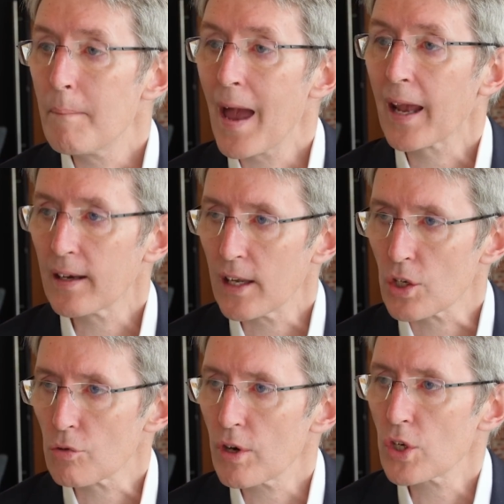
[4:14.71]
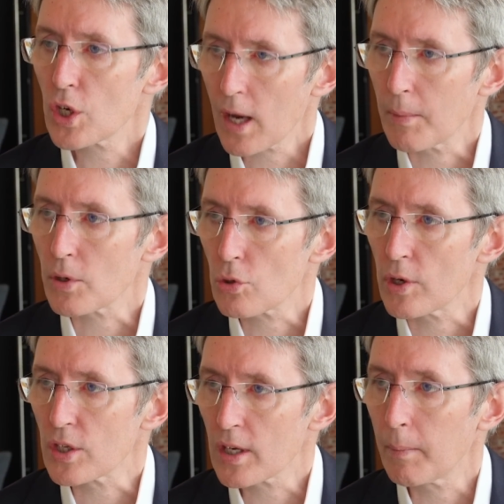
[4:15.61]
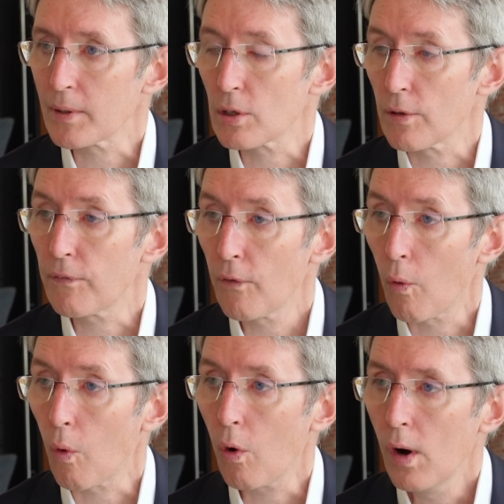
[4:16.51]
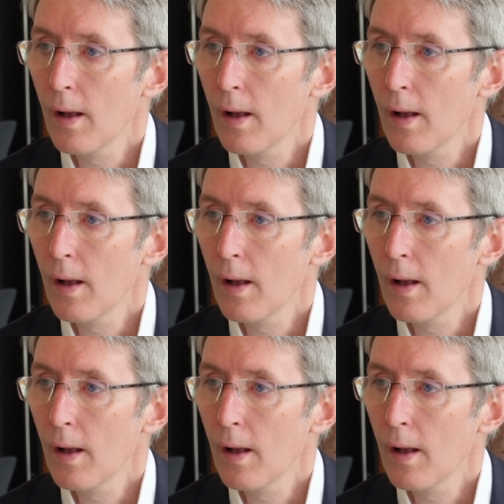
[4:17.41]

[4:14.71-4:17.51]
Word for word: manganese rich chemistries coming to the fore